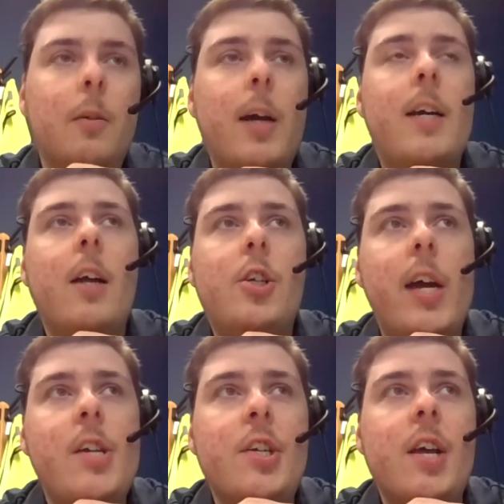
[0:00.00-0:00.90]
gut
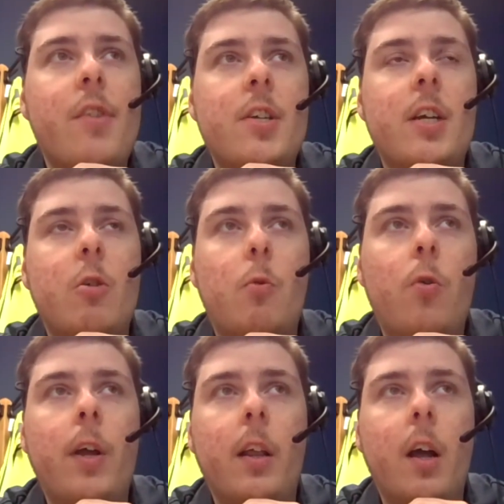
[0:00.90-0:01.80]
changes every single
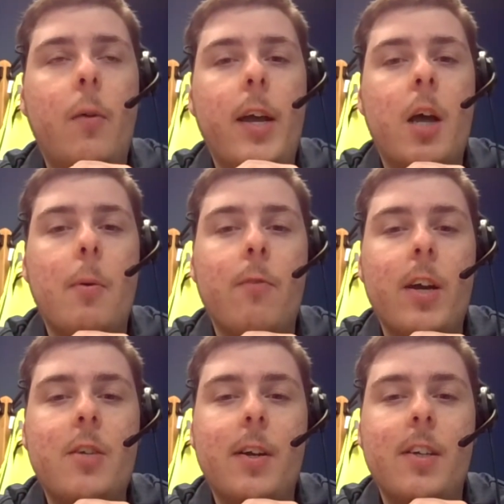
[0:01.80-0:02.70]
morning that I wake up and read
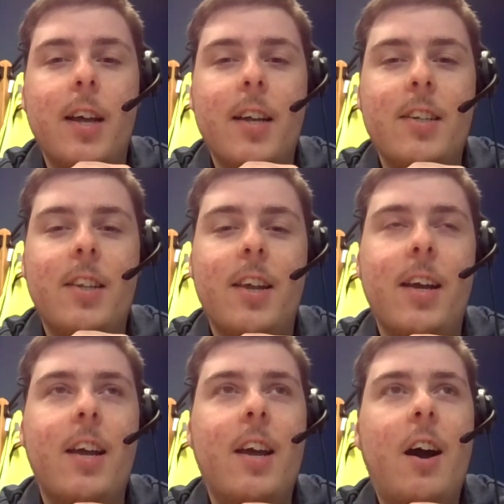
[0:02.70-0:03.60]
Twitter. That's the thing.
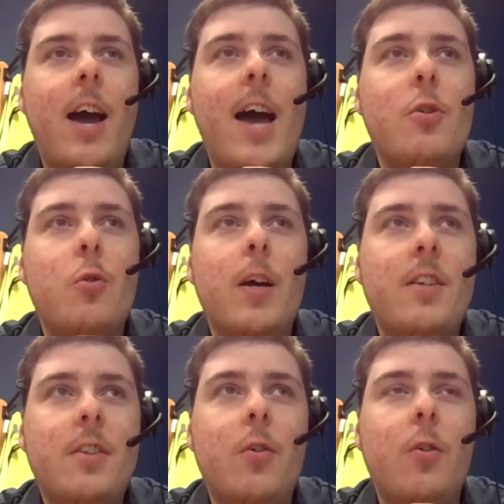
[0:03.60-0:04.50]
I had
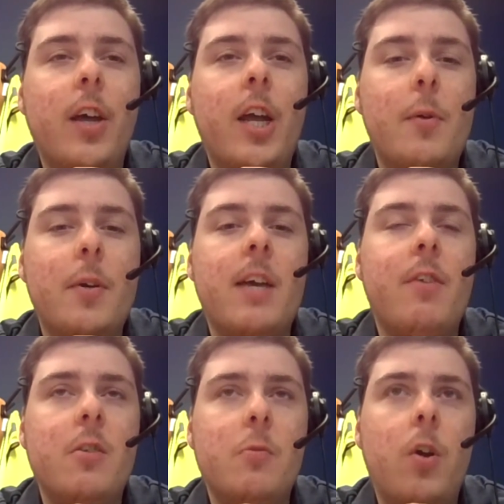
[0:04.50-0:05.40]
always thought that he would give
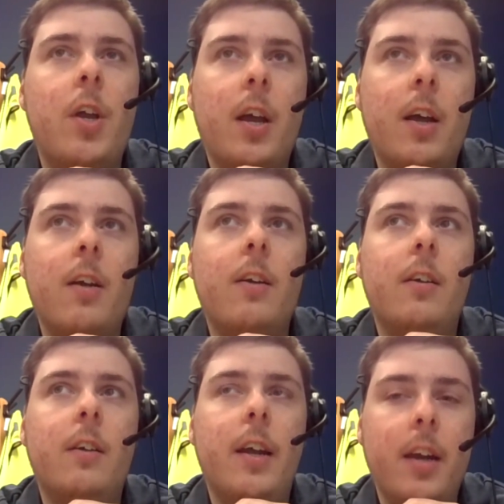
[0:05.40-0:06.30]
us 1 year
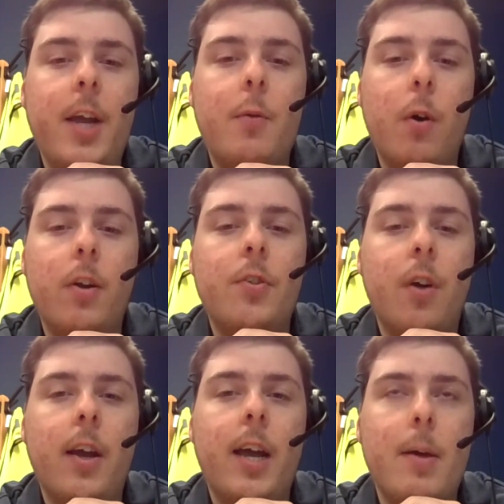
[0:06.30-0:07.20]
in League One to
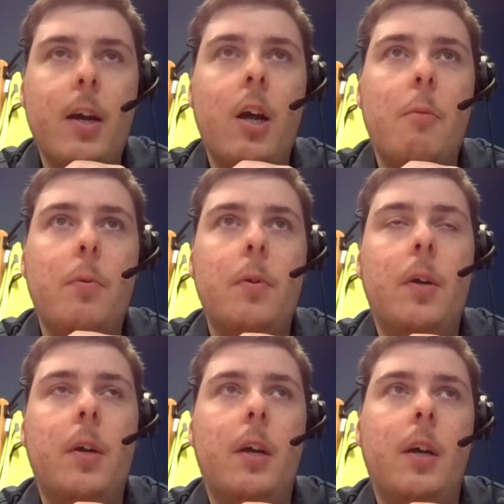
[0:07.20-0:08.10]
try and get back up.
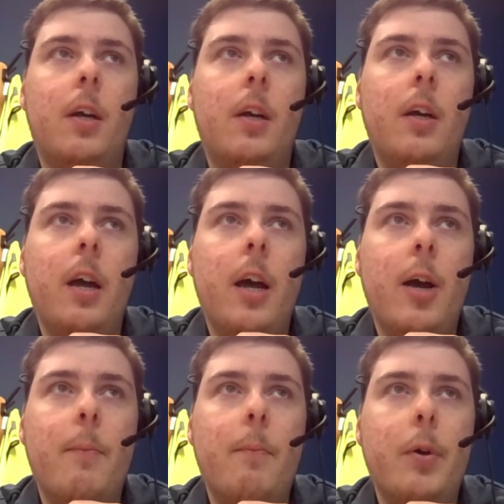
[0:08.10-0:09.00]

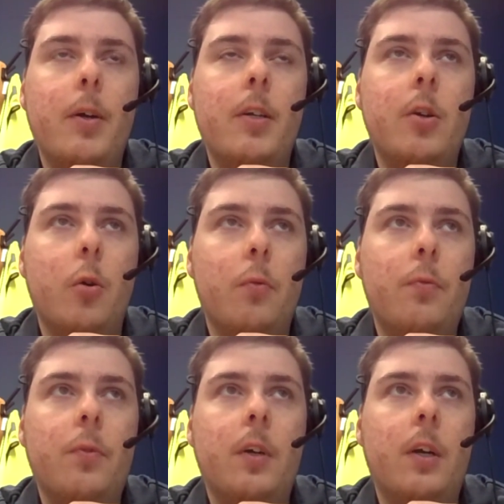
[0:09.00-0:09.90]
But sort of,